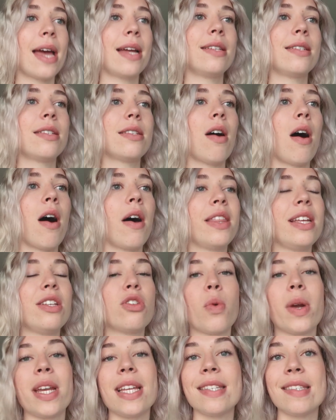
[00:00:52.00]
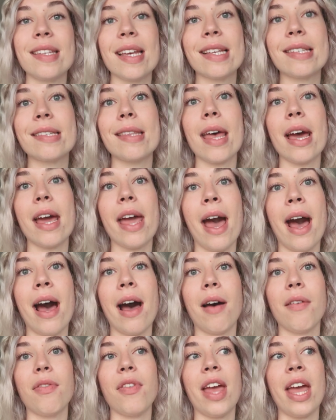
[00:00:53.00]
and on the 26th, I
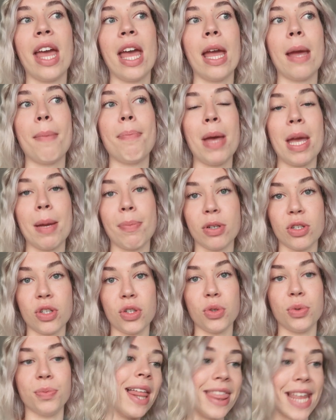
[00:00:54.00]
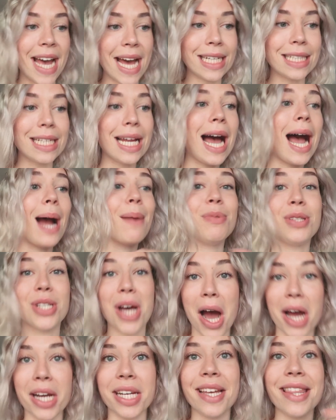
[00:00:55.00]
have a paper due. And then I'm
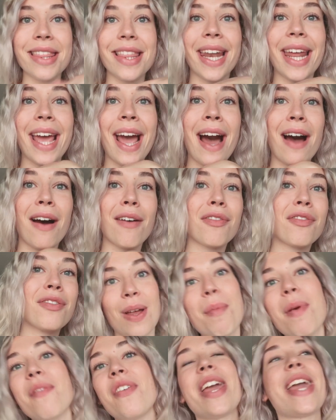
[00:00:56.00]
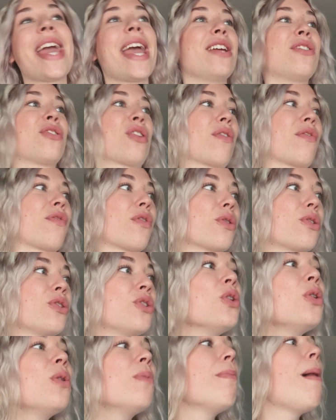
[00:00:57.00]
done. Then I have summer vacation for
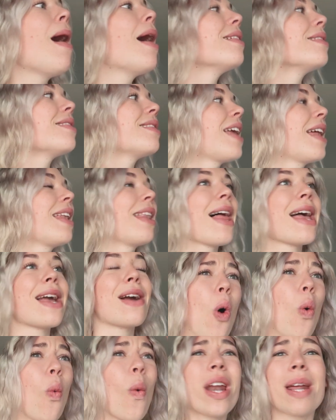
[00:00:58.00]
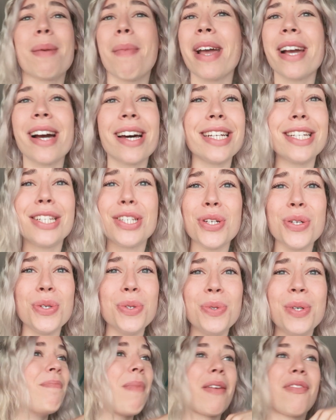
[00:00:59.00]
2 months, and like, what am I gonna
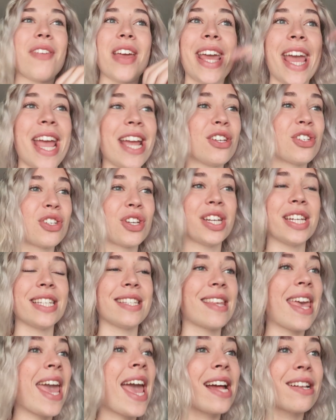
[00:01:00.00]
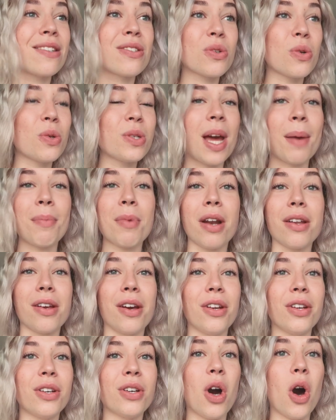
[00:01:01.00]
do? My vacation is canceled. I'm not
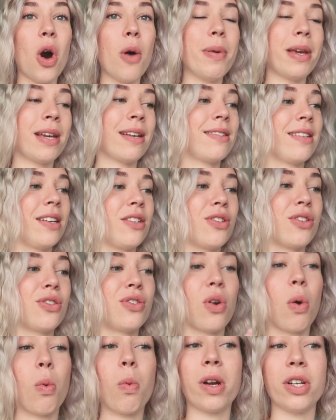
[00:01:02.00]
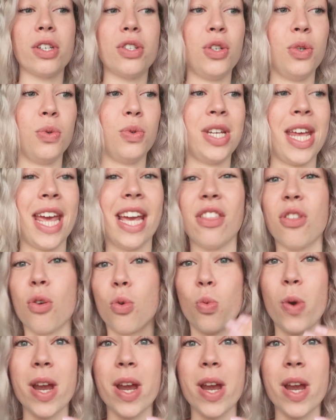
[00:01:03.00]
gonna go because I just don't want to take the